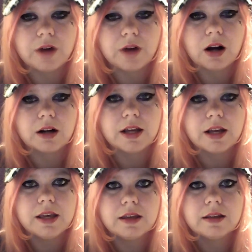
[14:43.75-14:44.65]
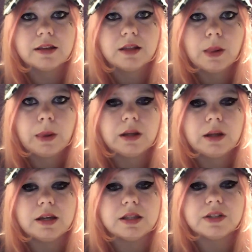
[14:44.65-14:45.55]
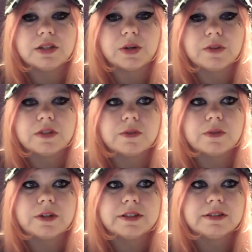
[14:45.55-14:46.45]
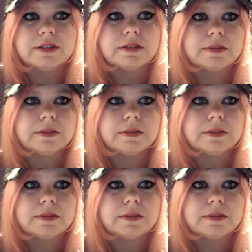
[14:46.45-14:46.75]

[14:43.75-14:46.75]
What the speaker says: heartache in the tone of his voice